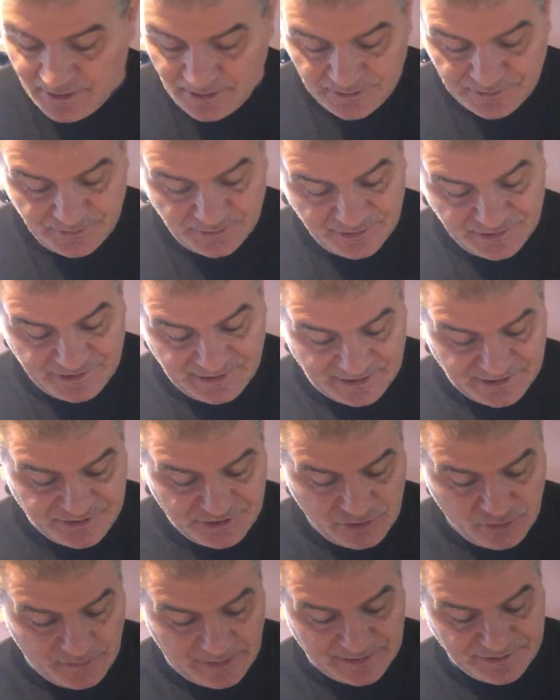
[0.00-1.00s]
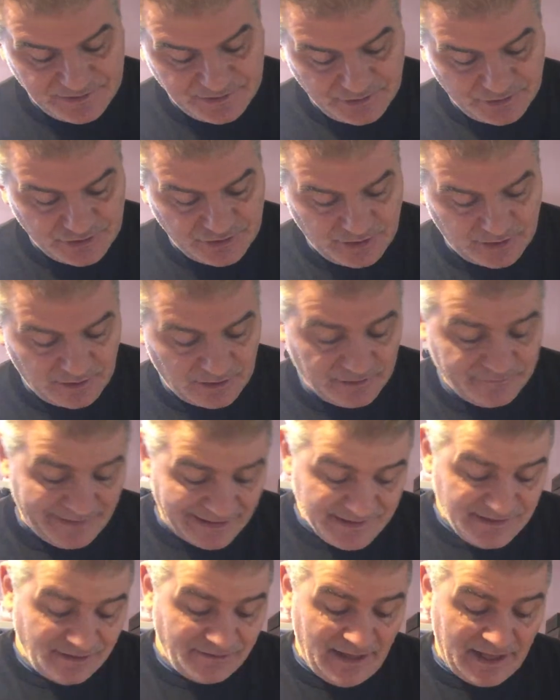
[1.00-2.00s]
So this has 2 ounces of sugar.
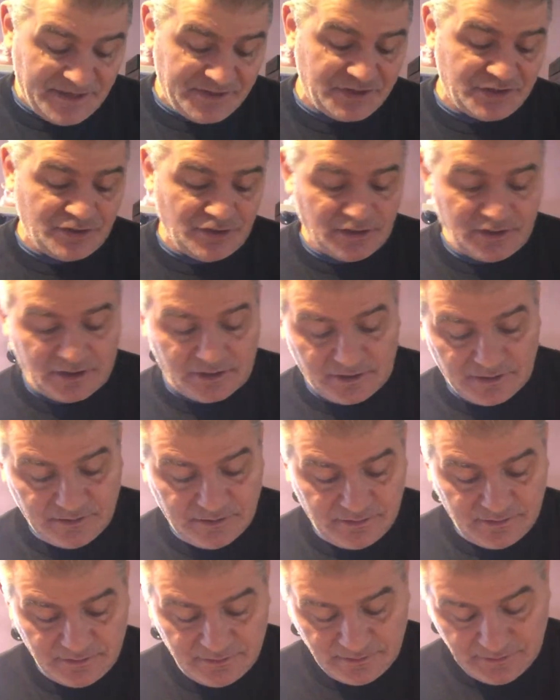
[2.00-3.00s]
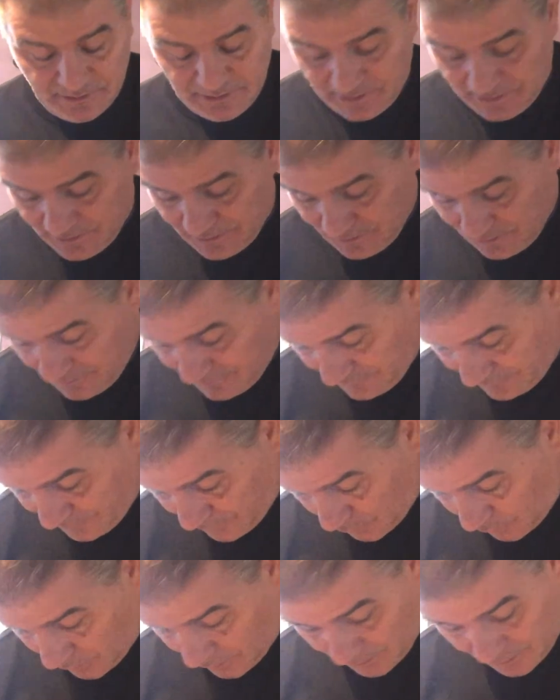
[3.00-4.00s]
That's a lot of sugar
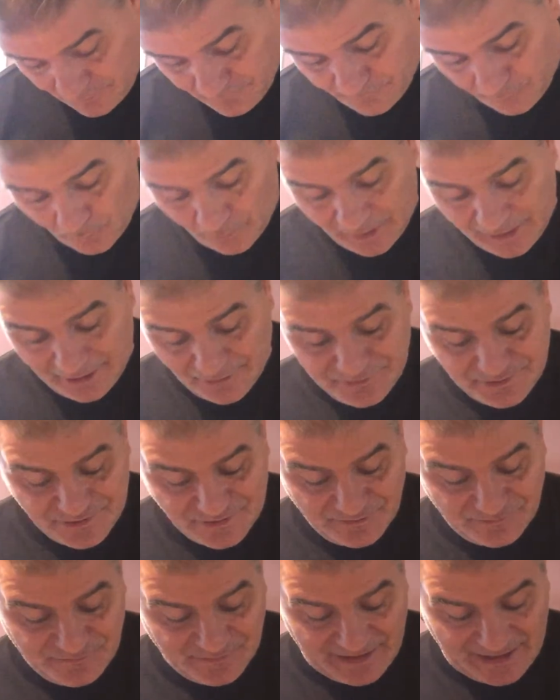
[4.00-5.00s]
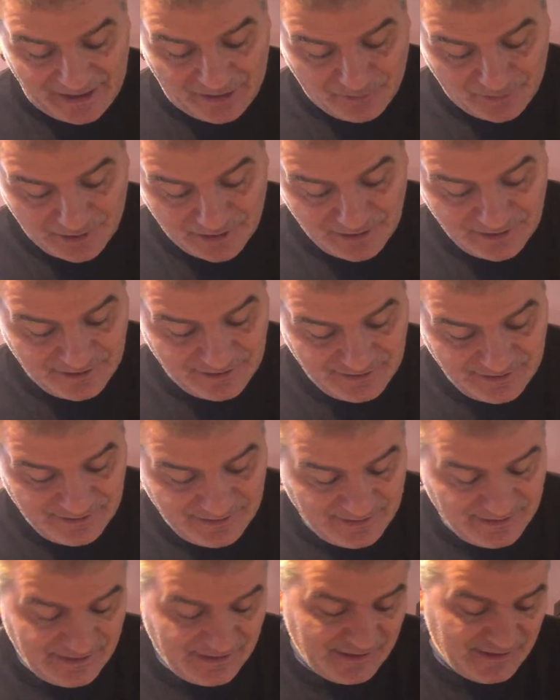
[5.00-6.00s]
for 4 ounces of flour.
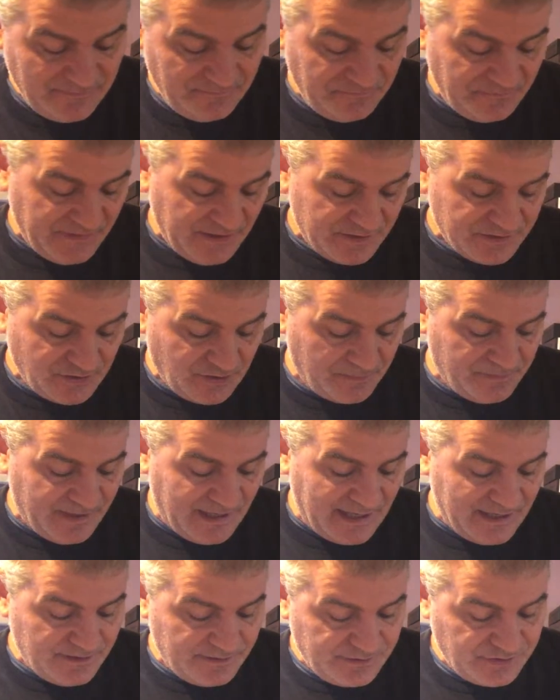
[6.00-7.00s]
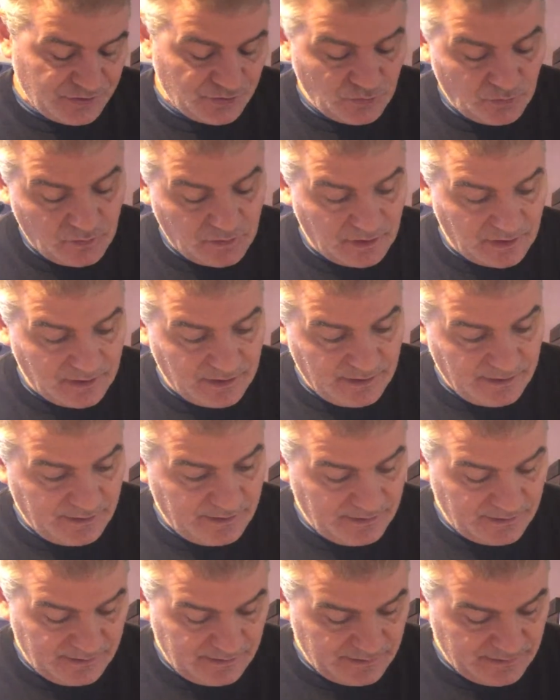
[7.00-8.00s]
So I'm not sure
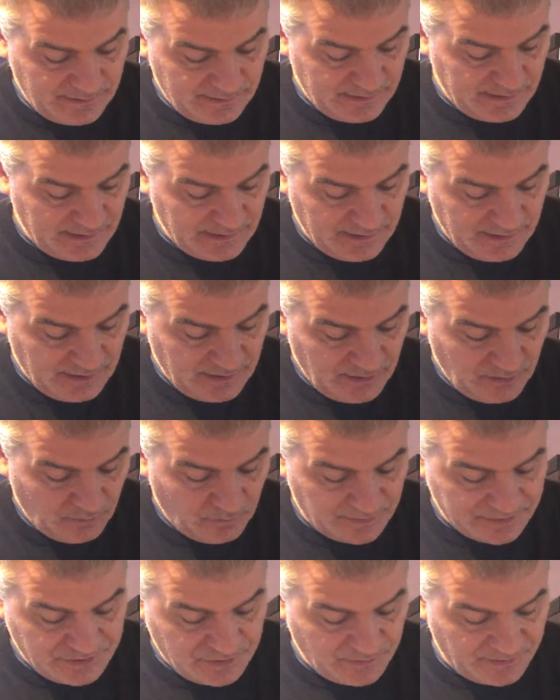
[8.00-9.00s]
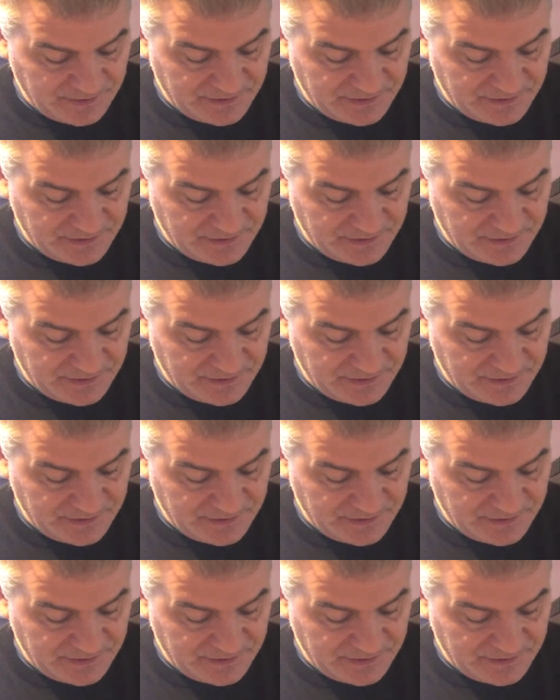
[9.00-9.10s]
what to